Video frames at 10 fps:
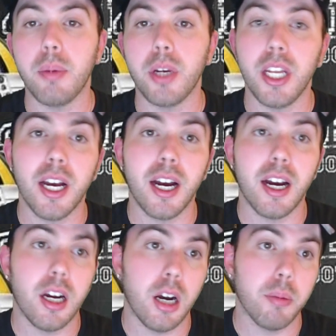But yeah,
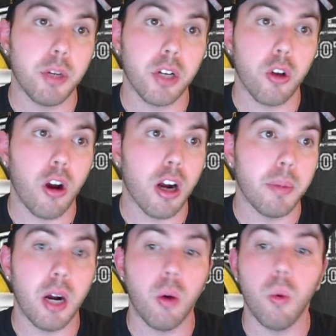I'm going to talk
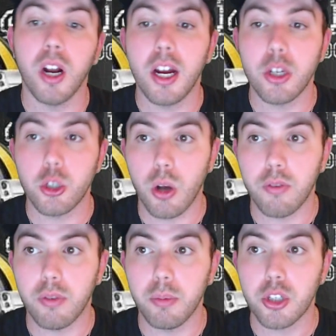about what I saw
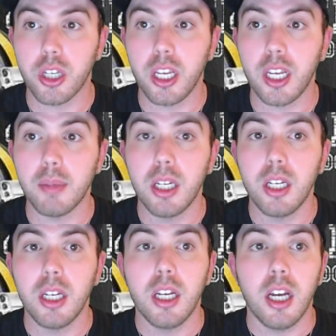from this game.
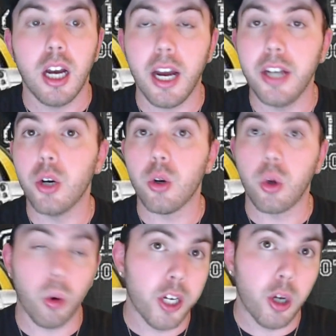I know
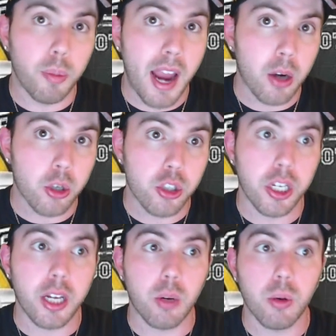Cordell Patterson
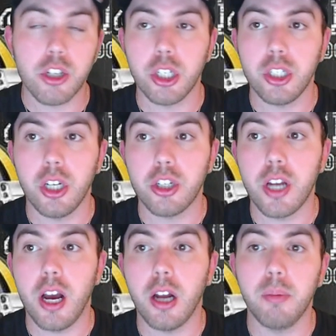had a rushing
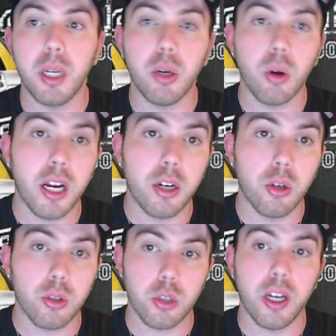touchdown, and P. Ryan
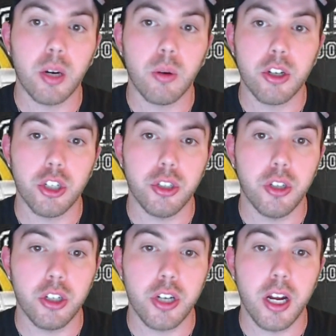also had a rushing
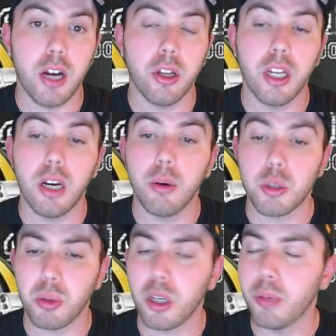touchdown, and that was
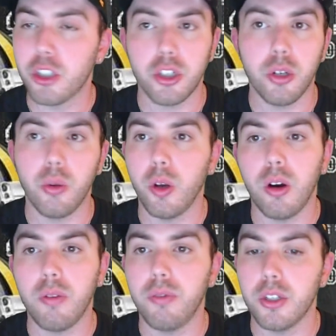pretty much the only
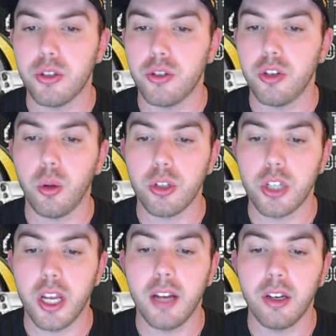offense the Steelers
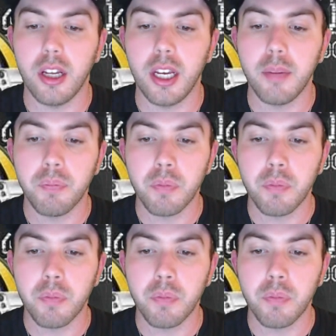had today.